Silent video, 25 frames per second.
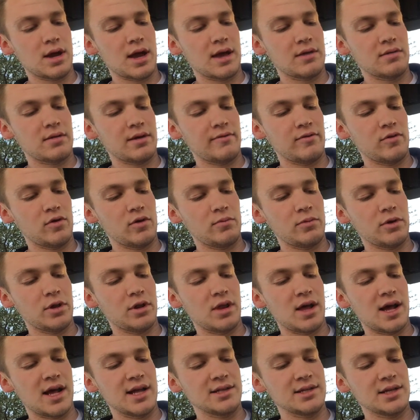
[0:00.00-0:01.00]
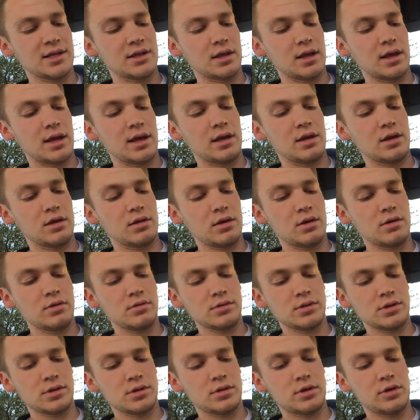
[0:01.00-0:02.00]
And then if you want to put lines at the end of
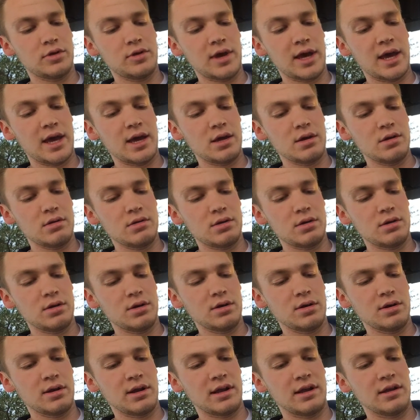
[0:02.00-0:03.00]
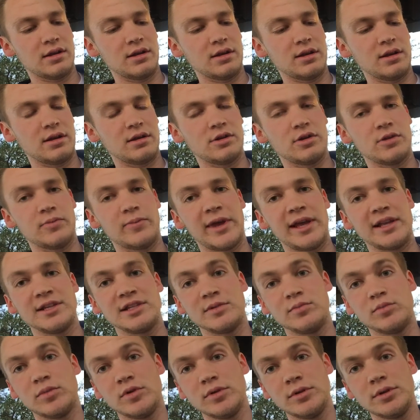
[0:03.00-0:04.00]
those, you can, to make
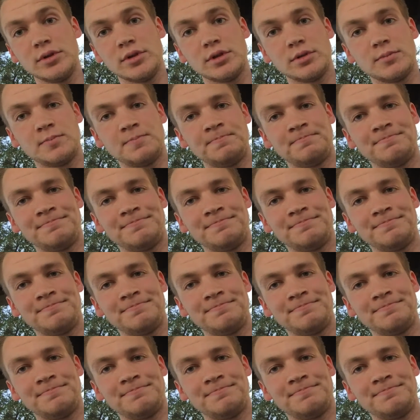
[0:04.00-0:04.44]
dimples.